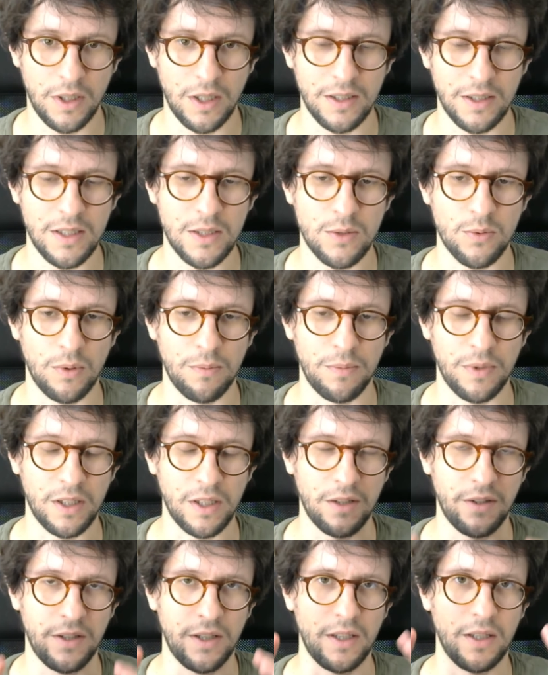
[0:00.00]
and this will
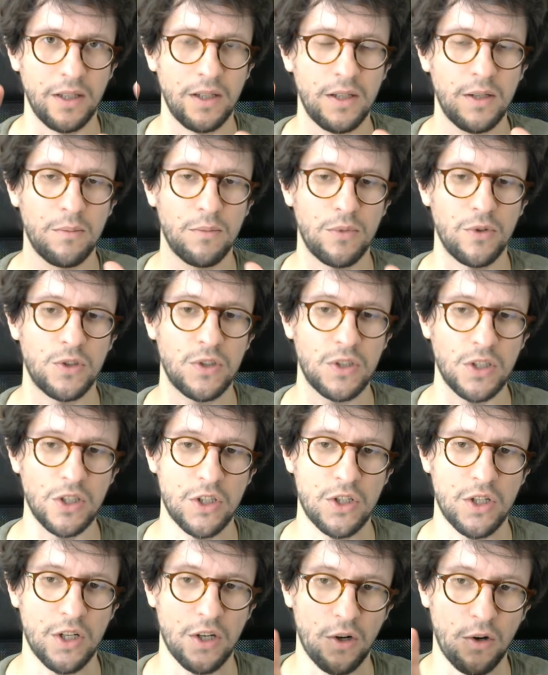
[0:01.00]
be the
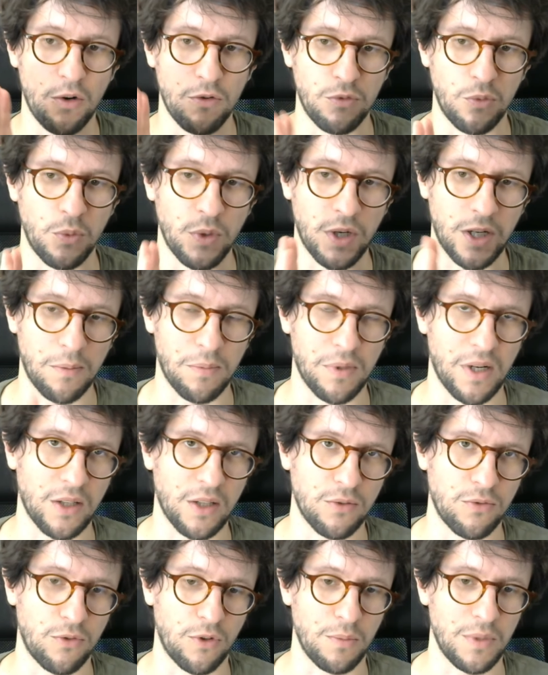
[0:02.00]
position of where the
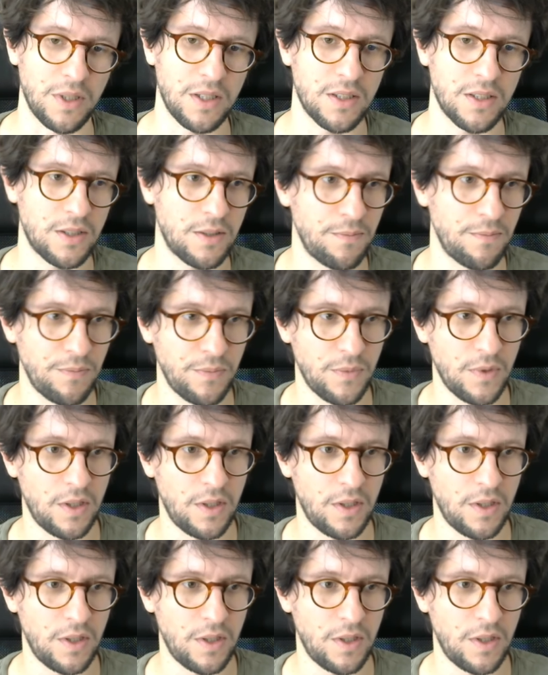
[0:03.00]
platform is,